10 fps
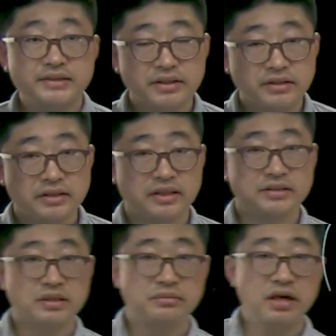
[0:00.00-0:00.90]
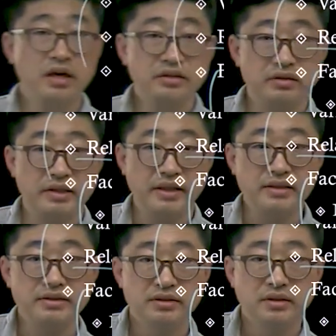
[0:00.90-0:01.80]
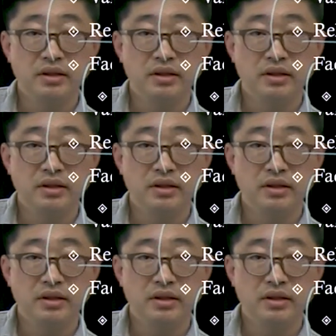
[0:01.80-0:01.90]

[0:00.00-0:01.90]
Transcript: there are some other links